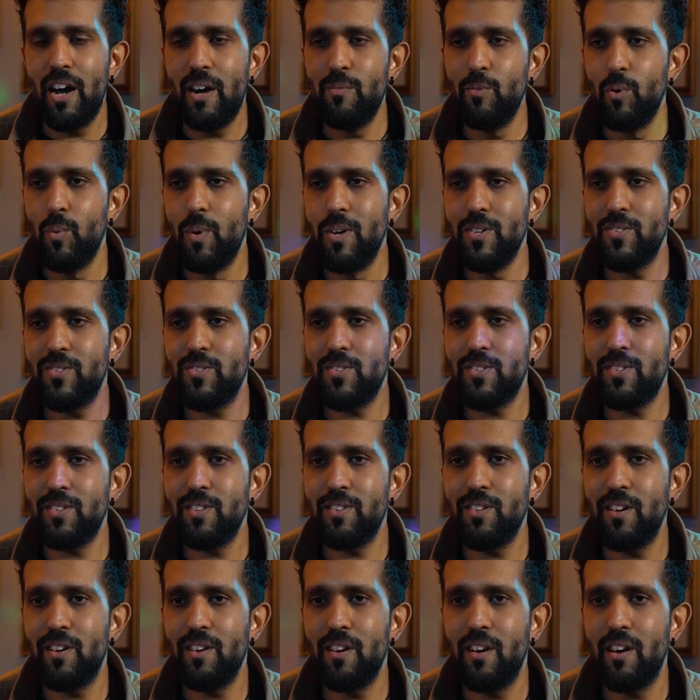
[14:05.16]
always,
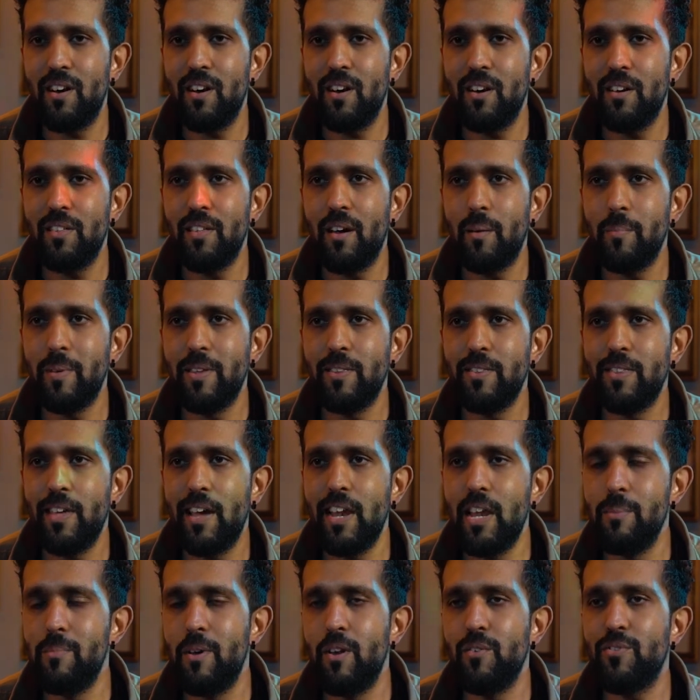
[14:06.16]
I mean, the
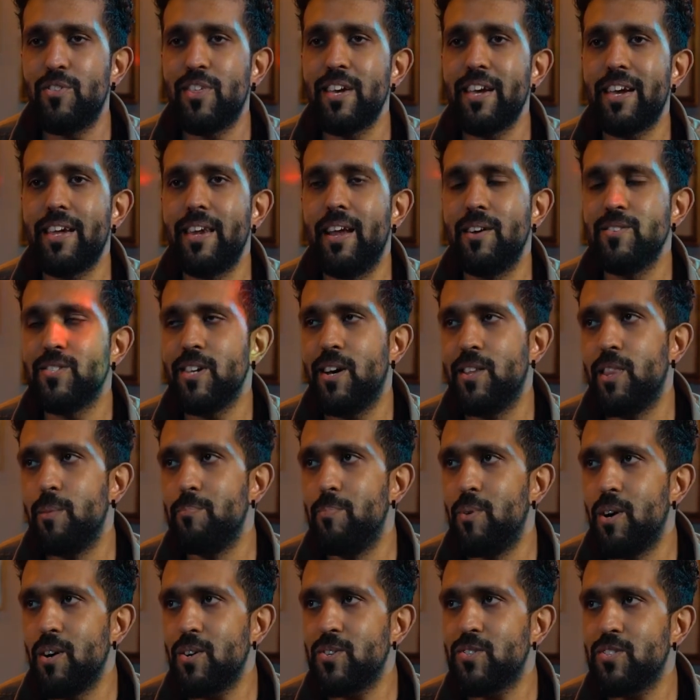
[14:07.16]
element of thinking outside the
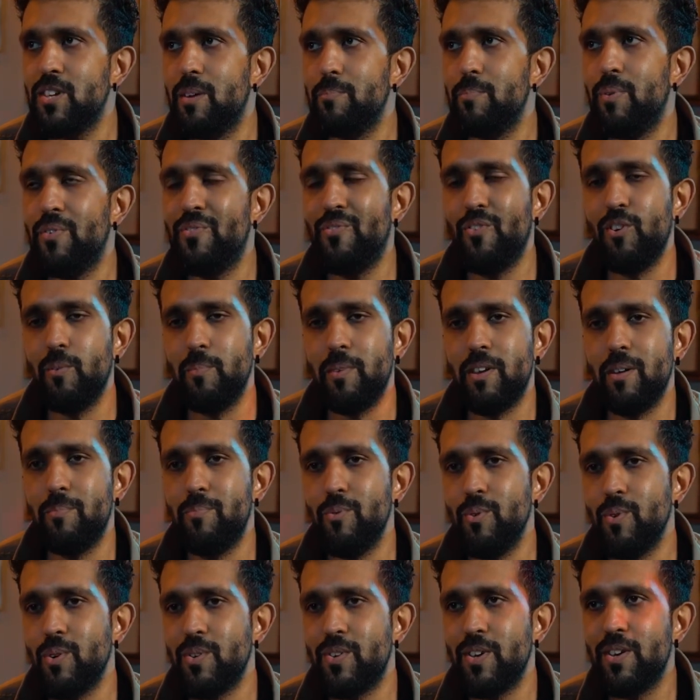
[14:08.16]
box and performing
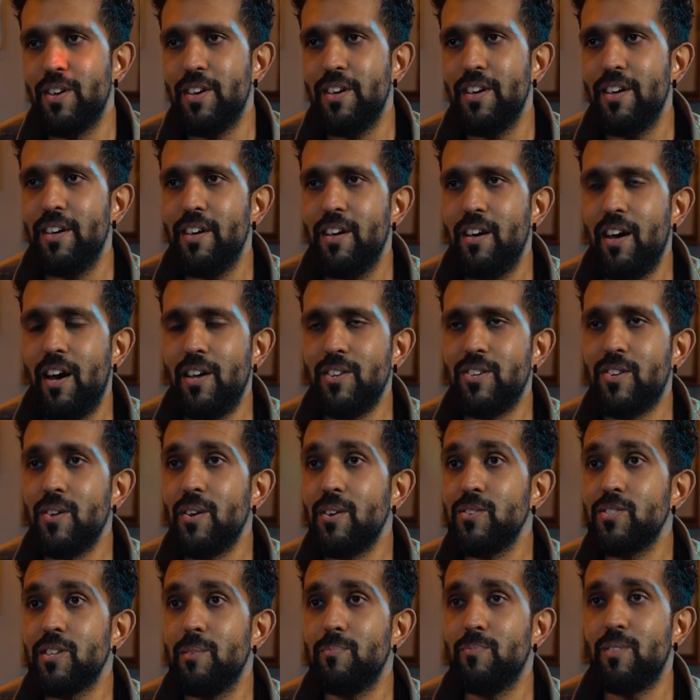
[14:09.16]
abroad and
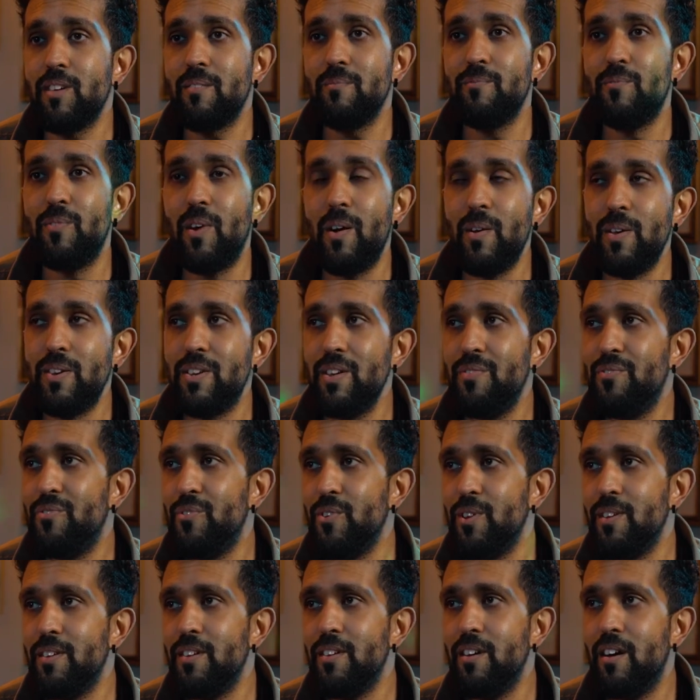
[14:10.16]
doing something very
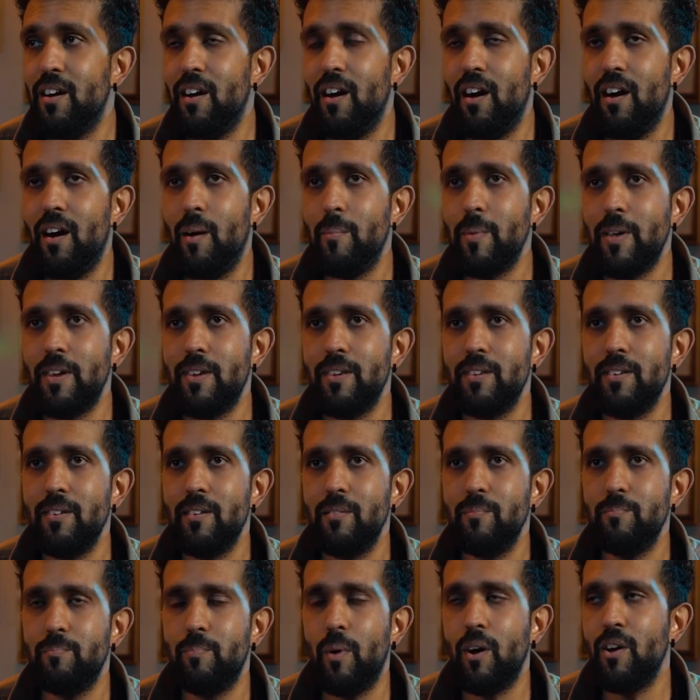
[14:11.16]
different. I mean,
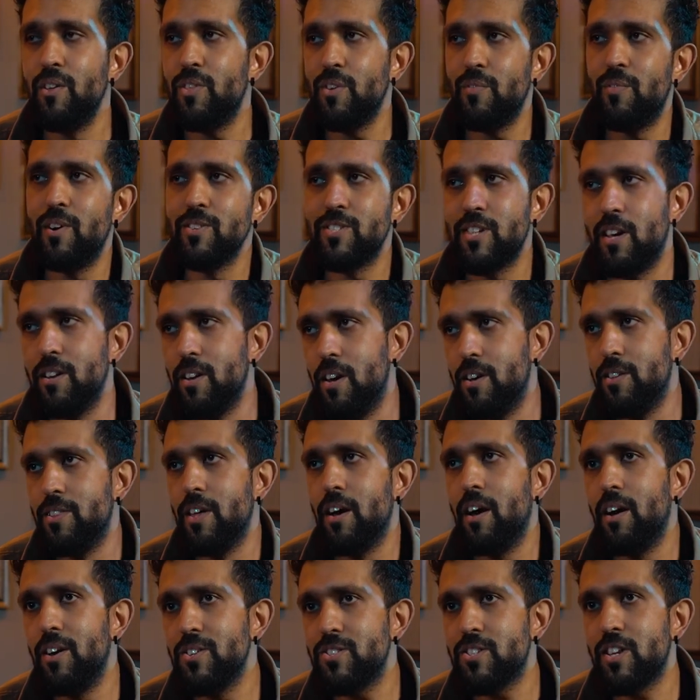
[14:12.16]
both of us, I know
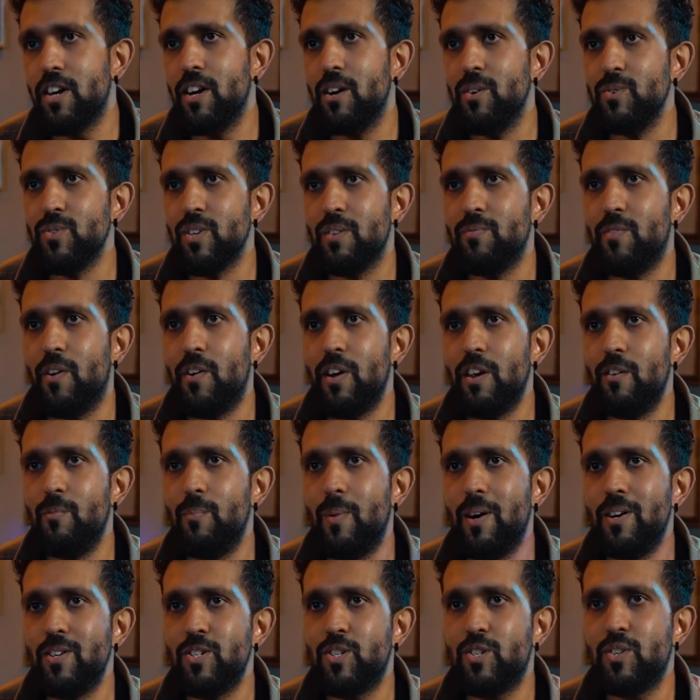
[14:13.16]
that our styles are very
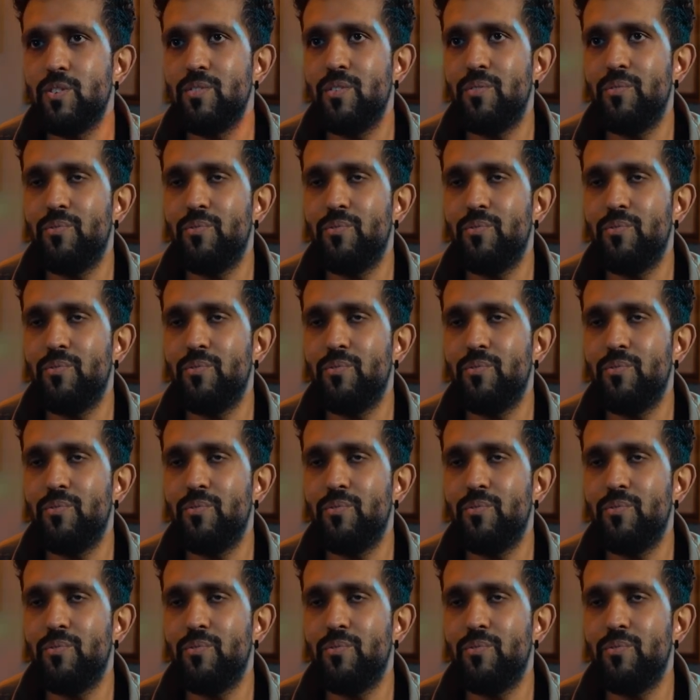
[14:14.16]
much